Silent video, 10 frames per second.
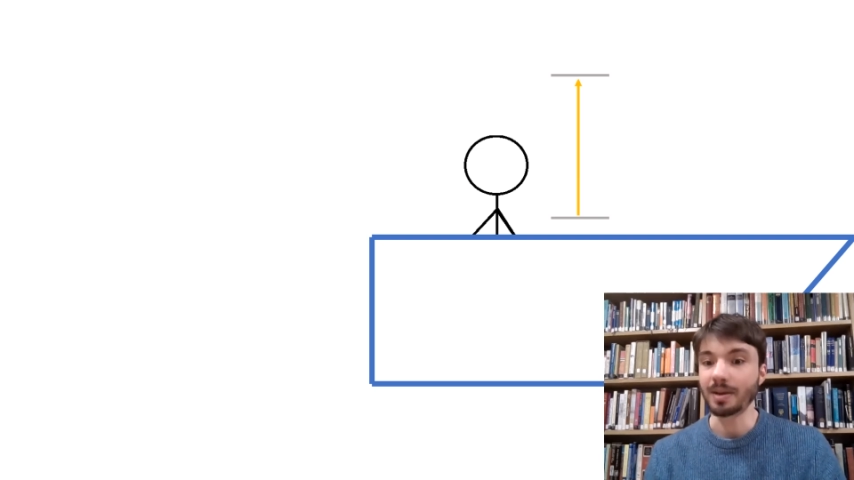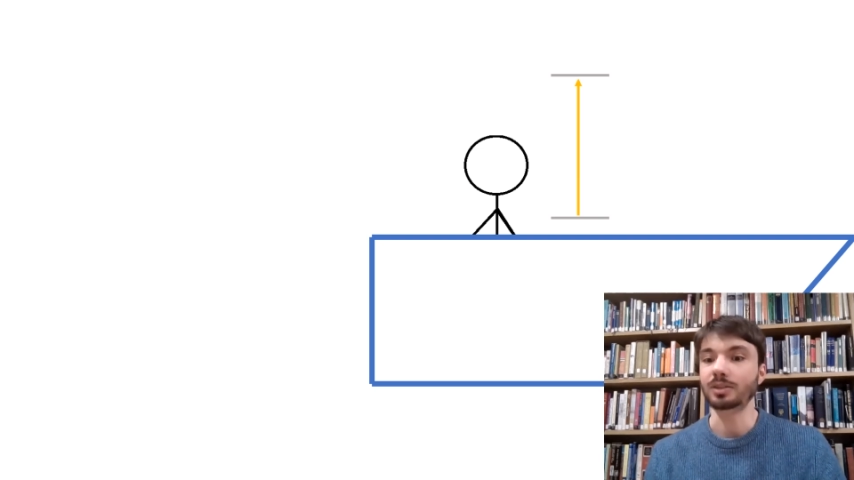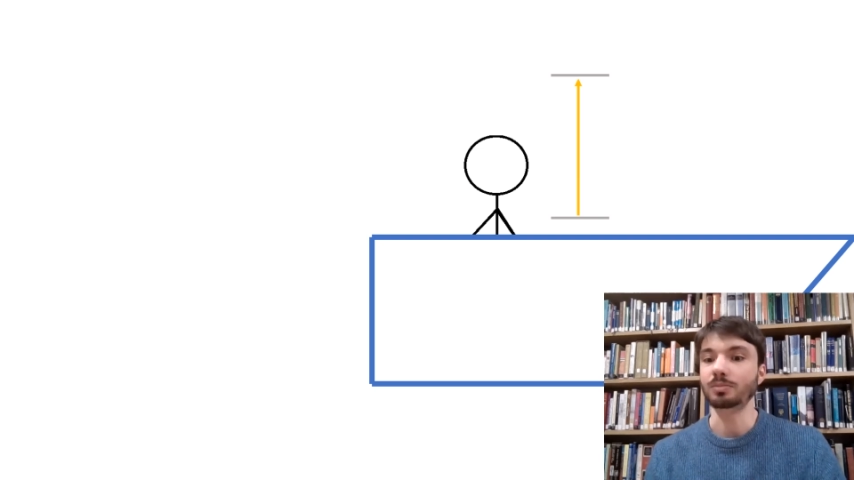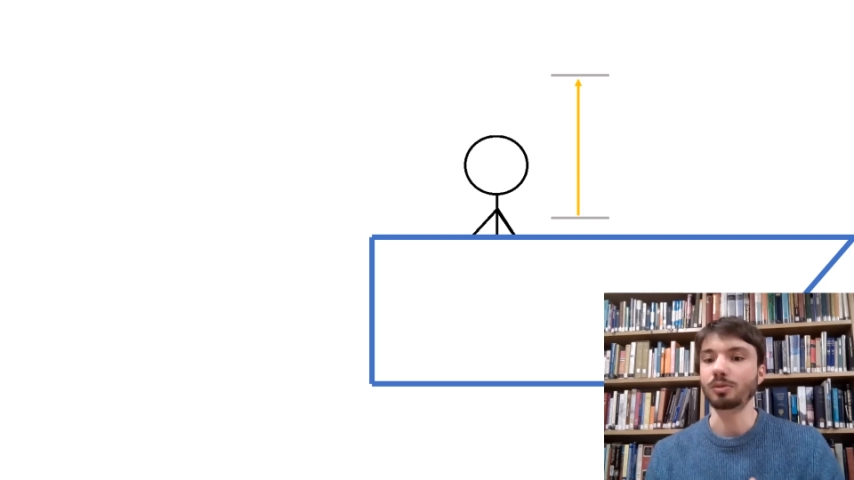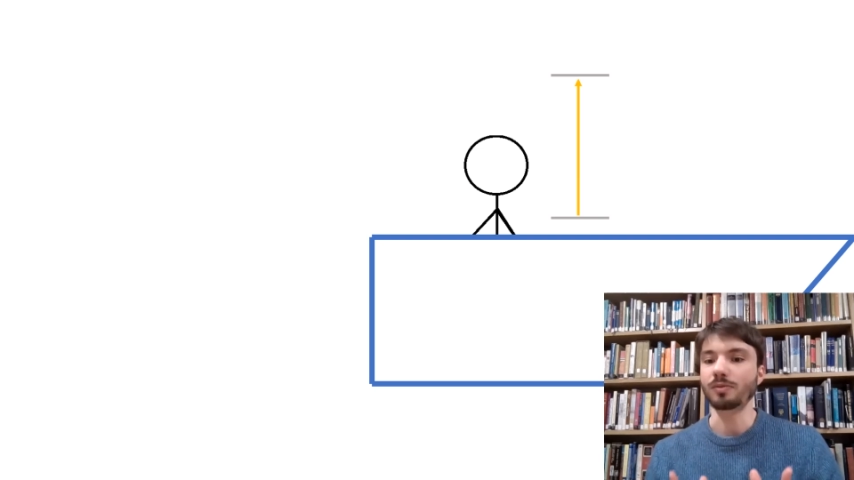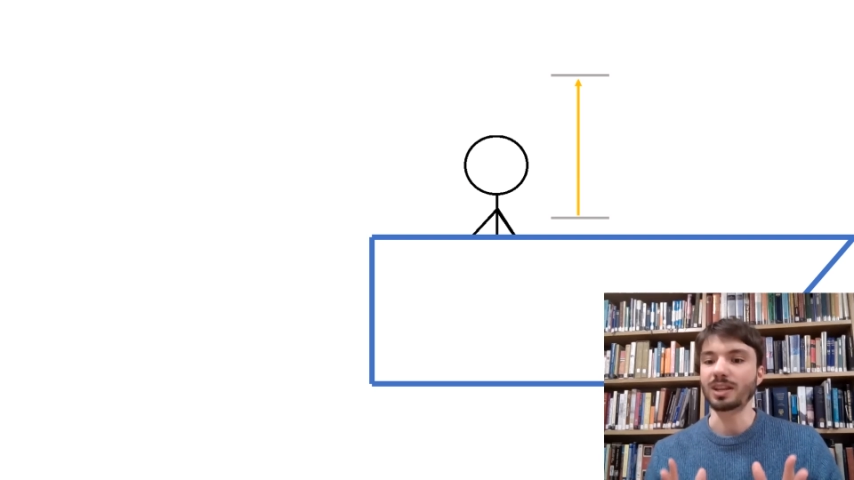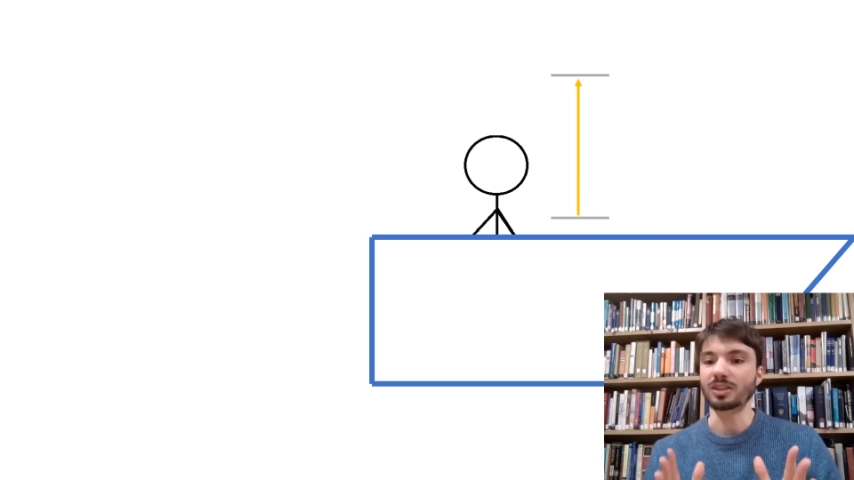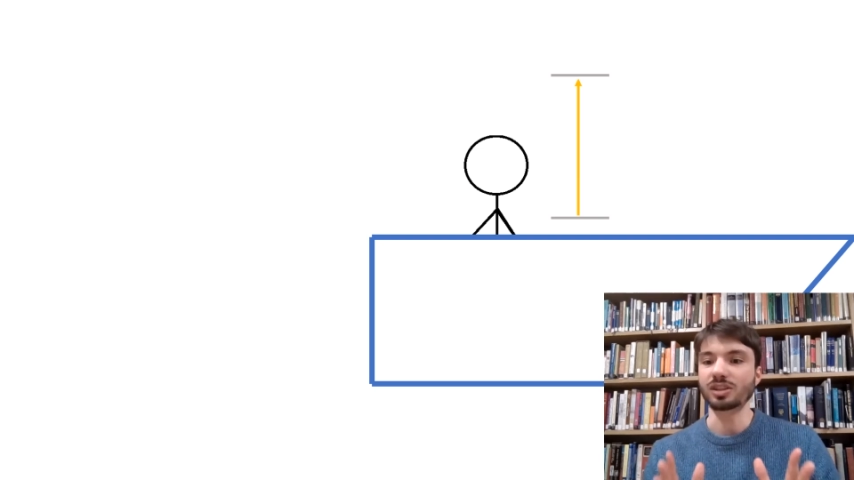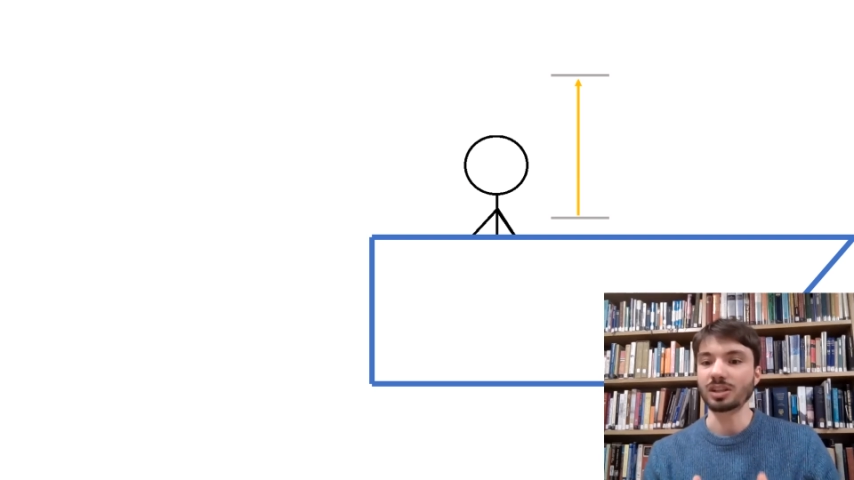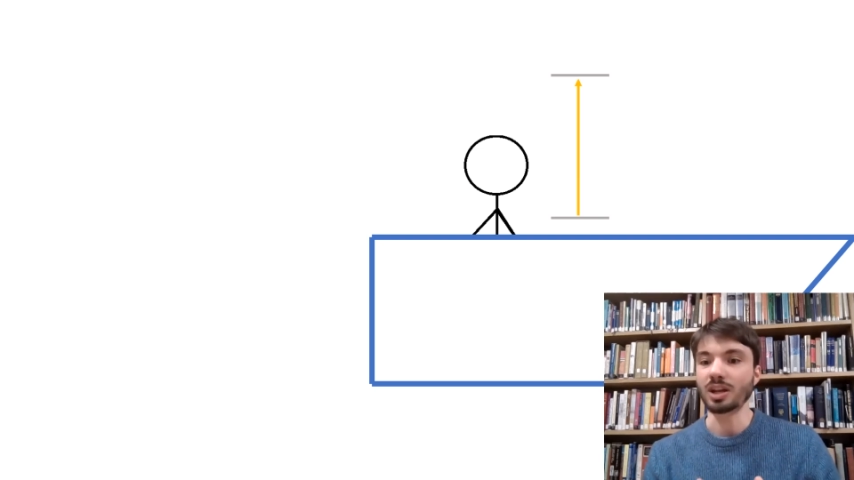as moving
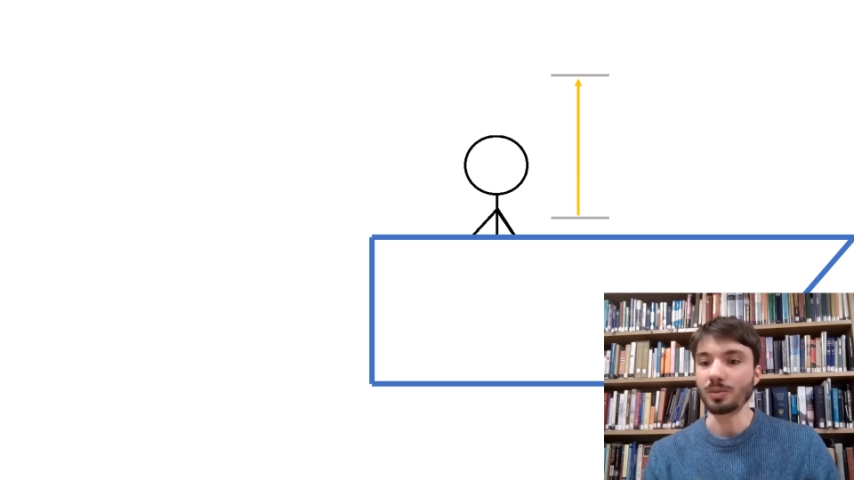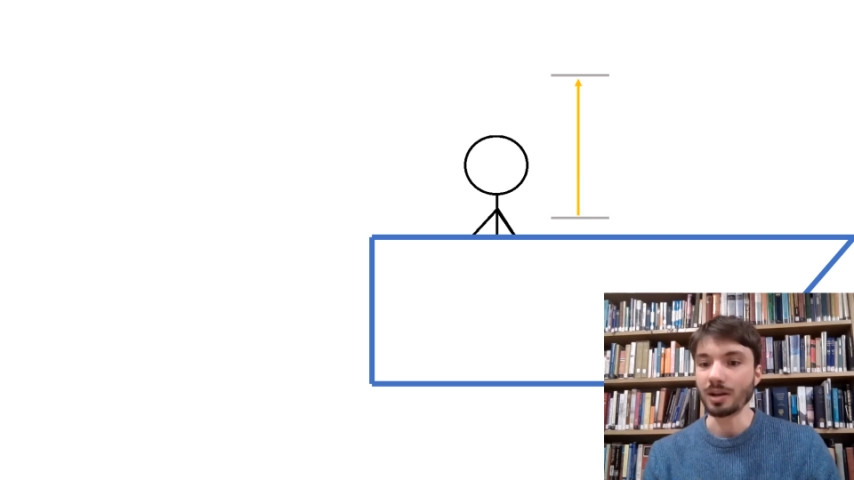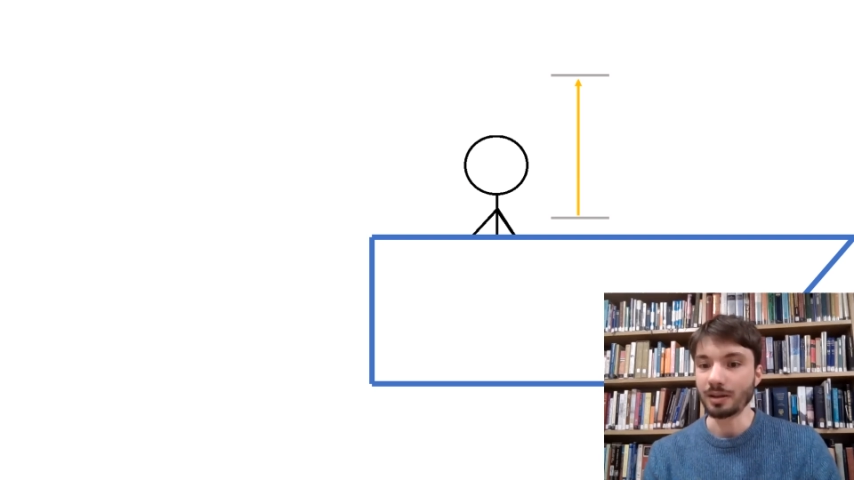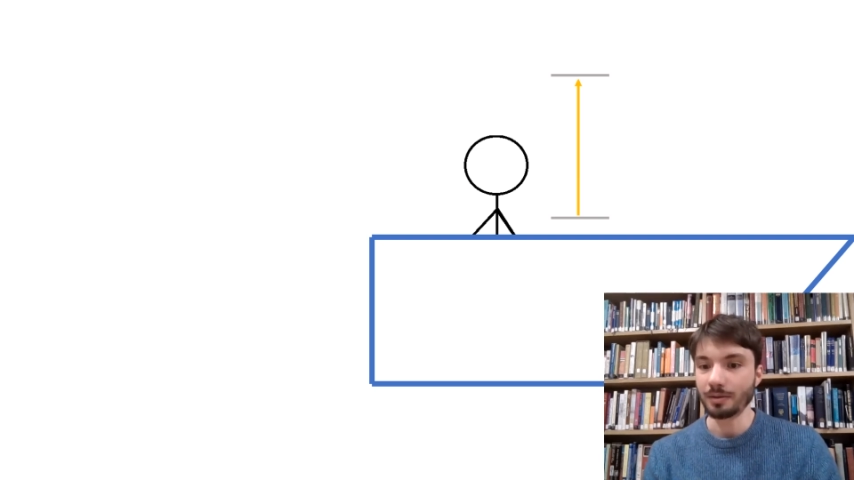slower